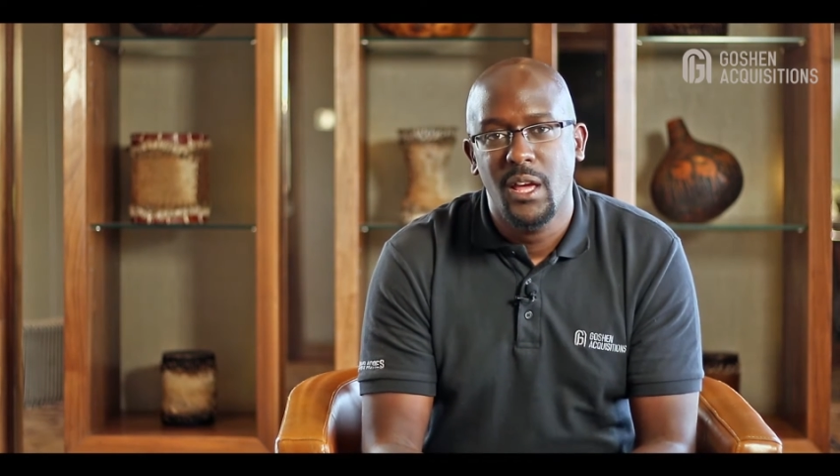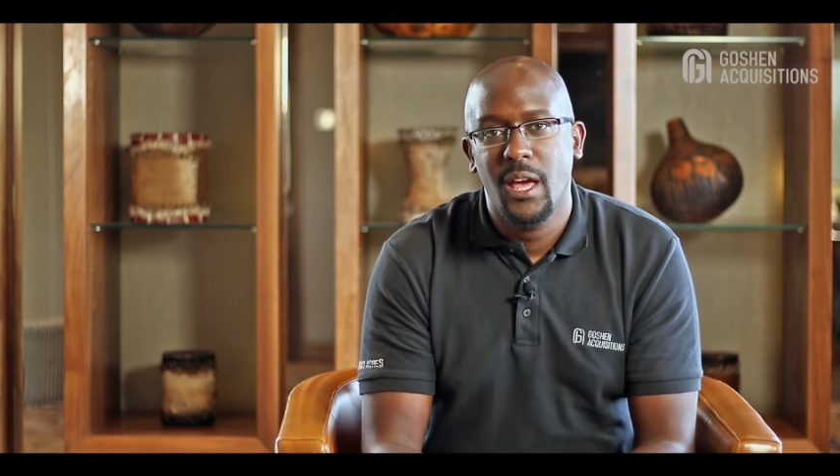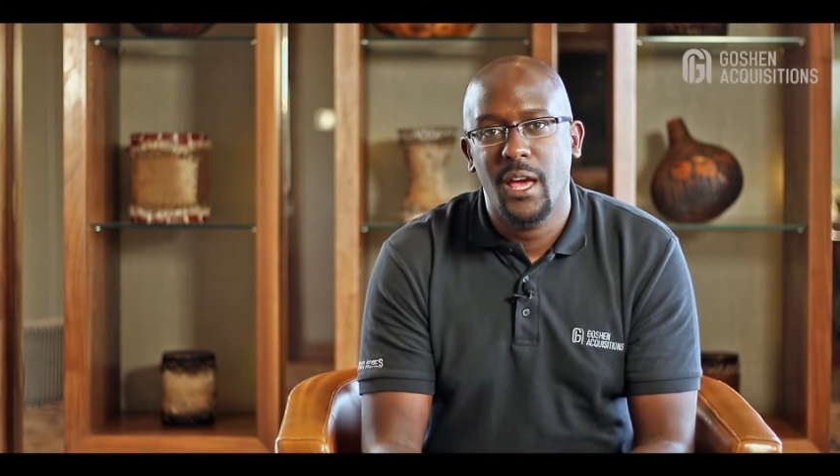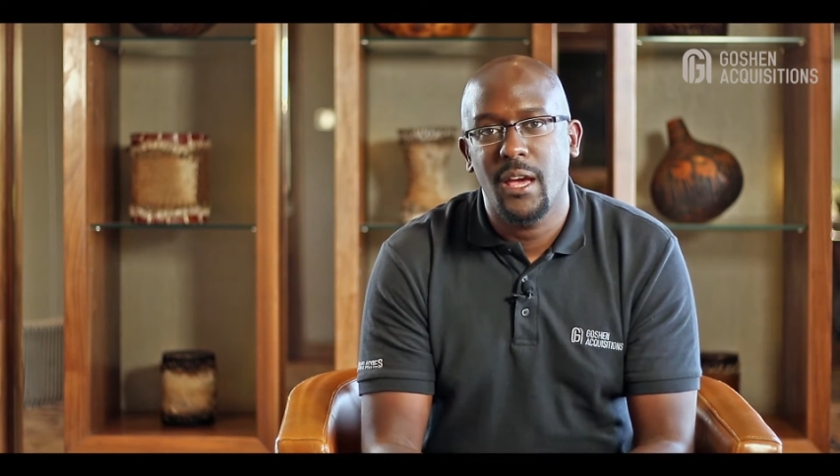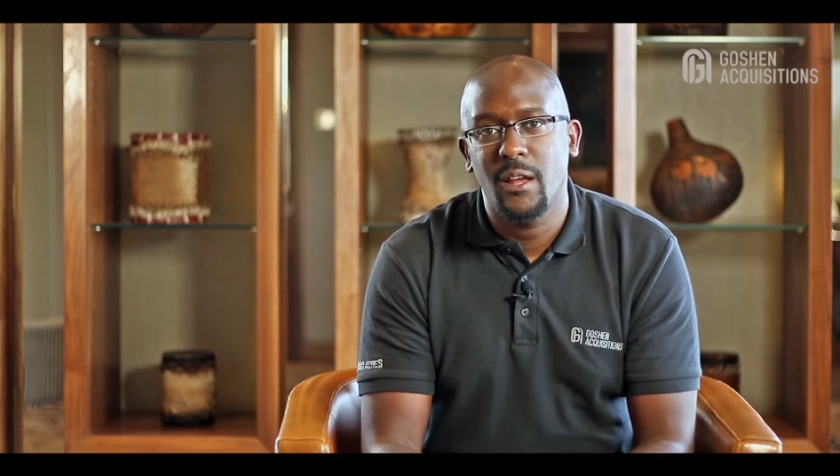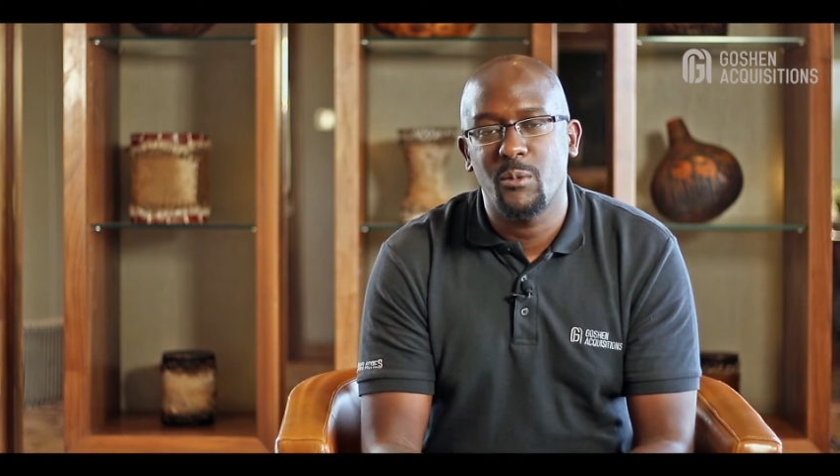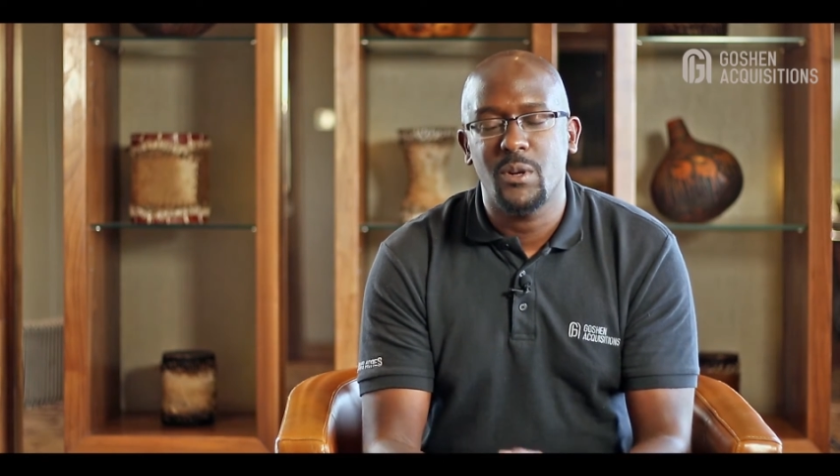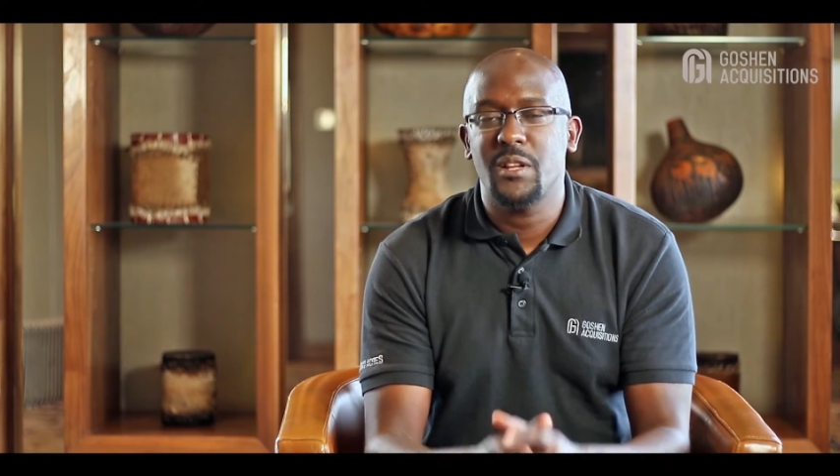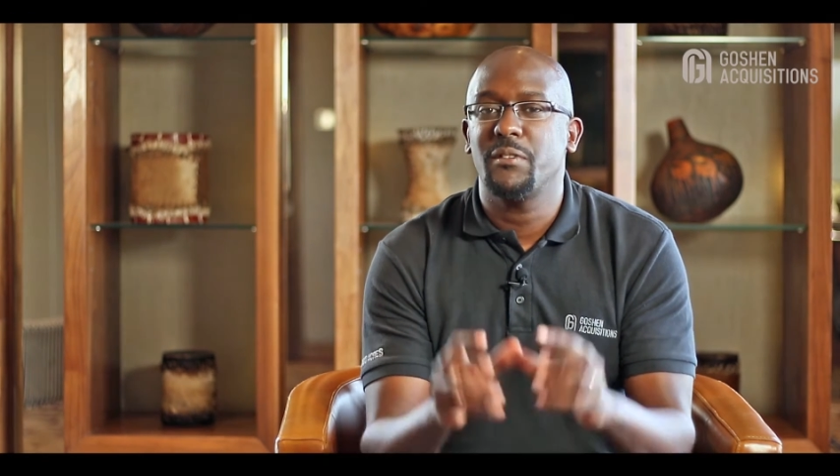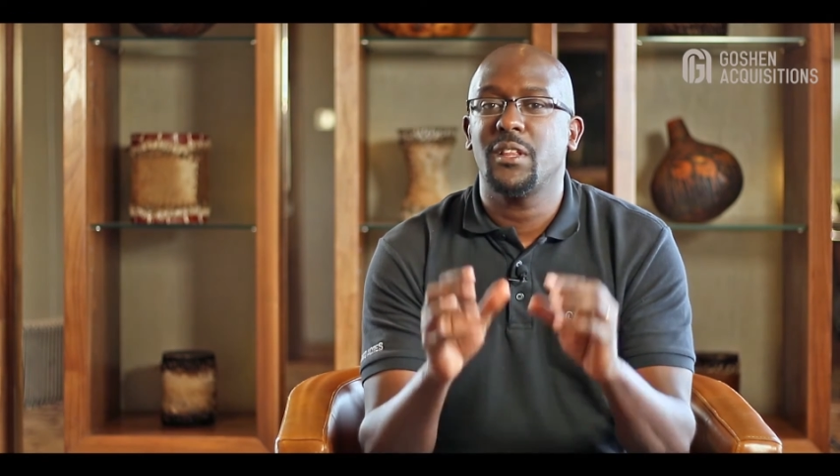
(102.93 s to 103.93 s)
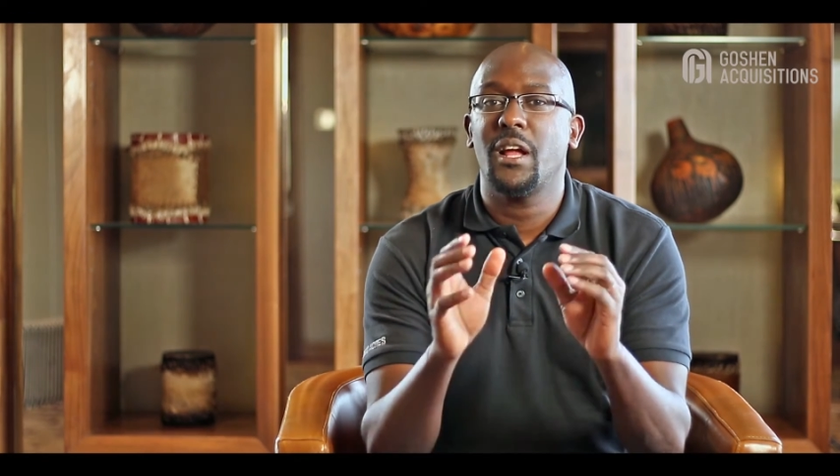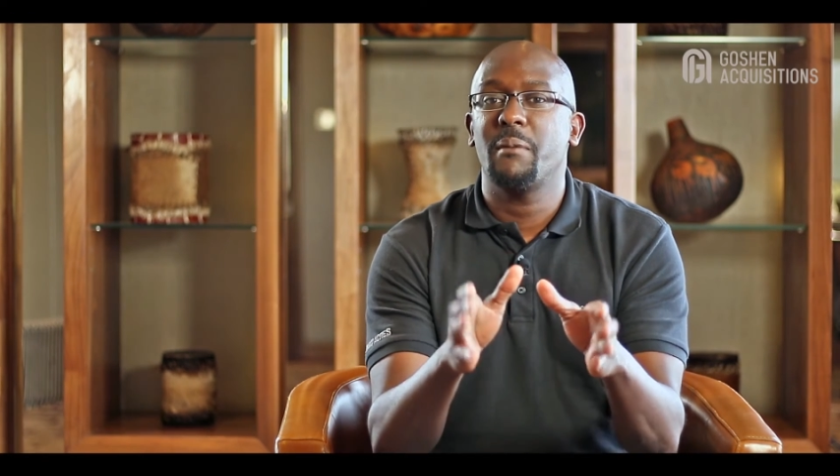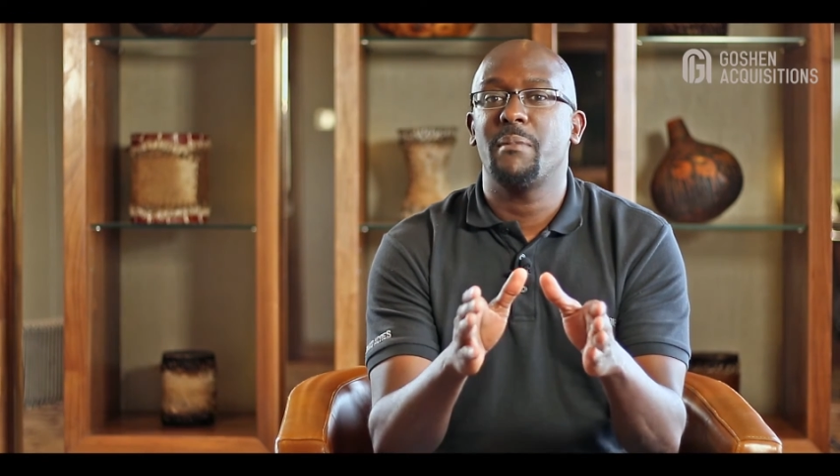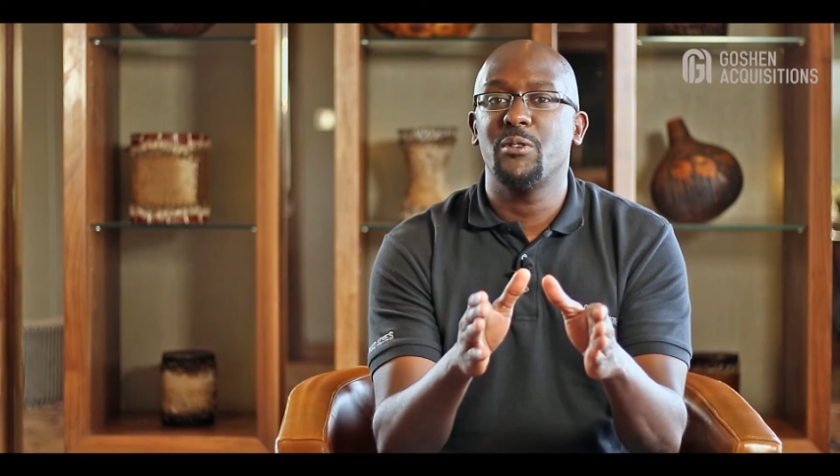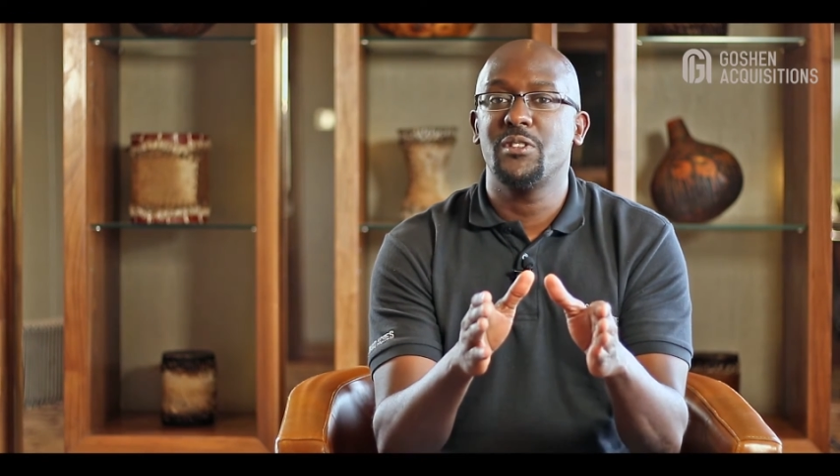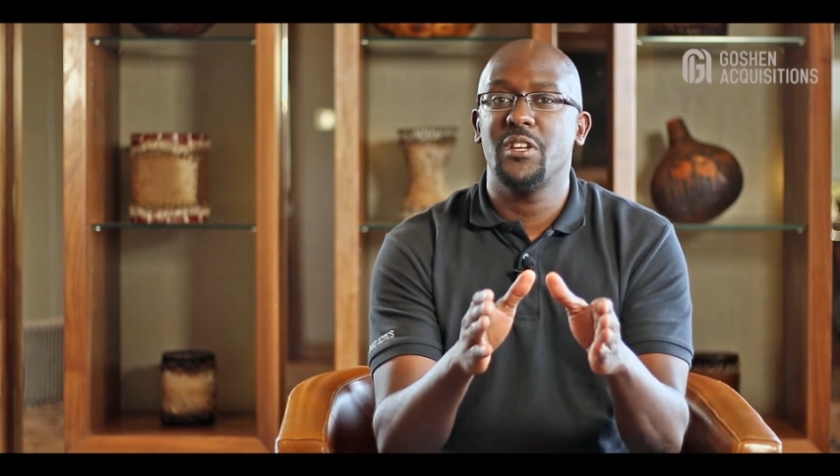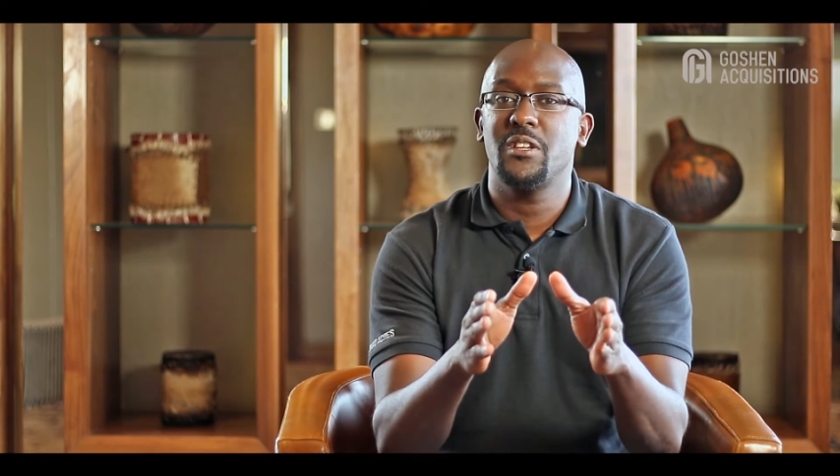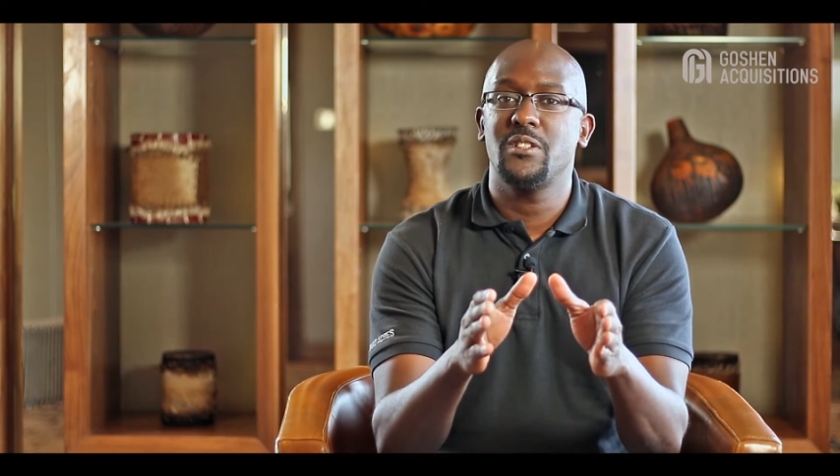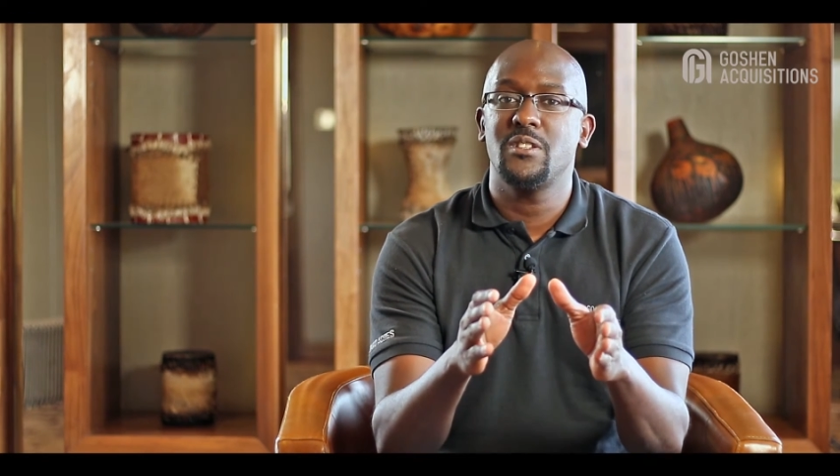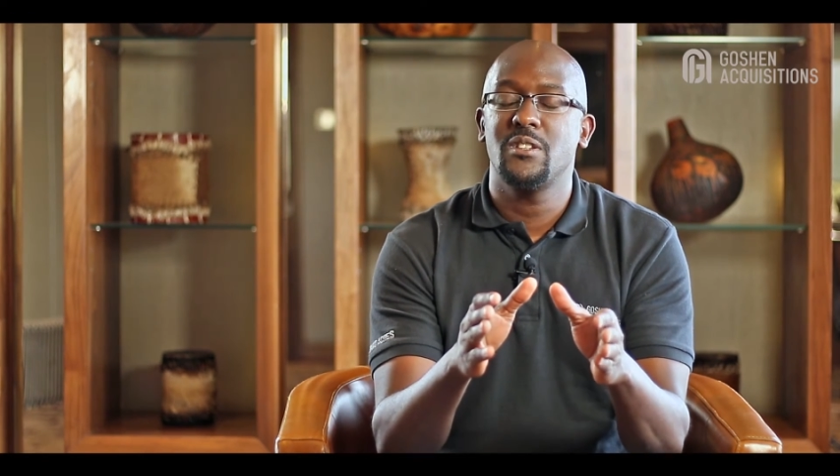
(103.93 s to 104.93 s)
and whatever that amount
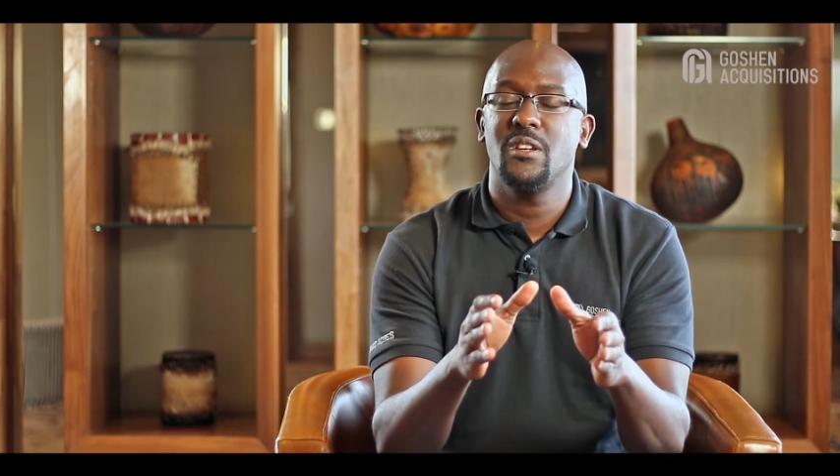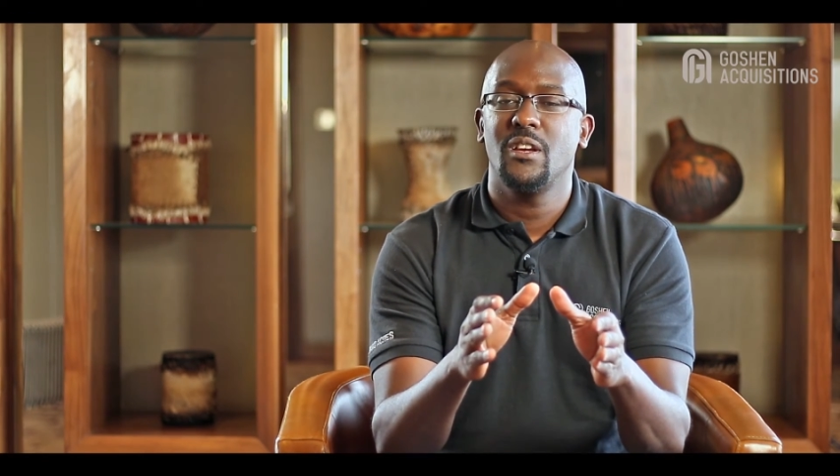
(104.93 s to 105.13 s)
is,